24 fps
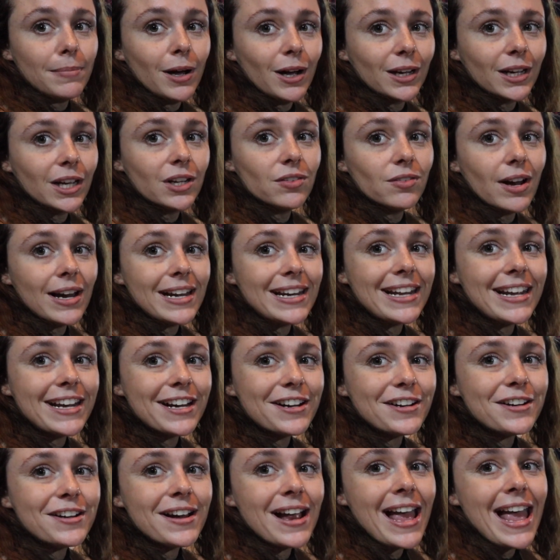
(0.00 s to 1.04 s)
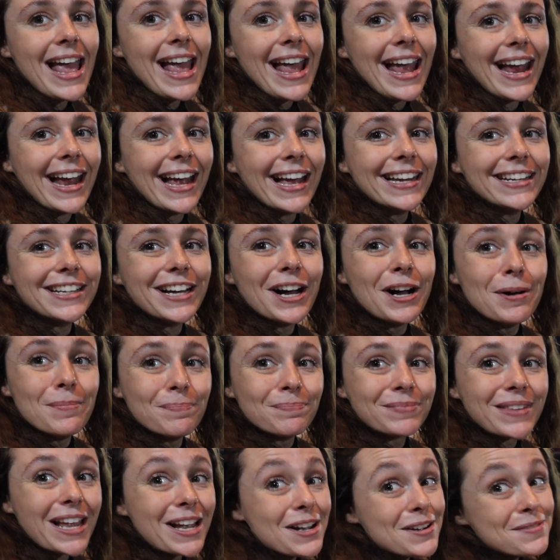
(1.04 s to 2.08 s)
bucket right here.
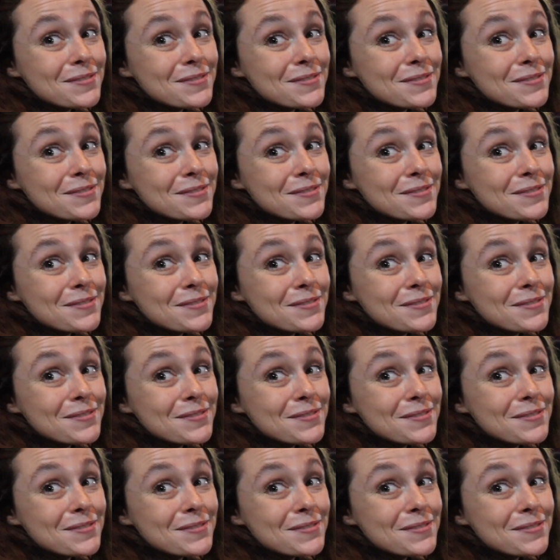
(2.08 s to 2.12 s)
And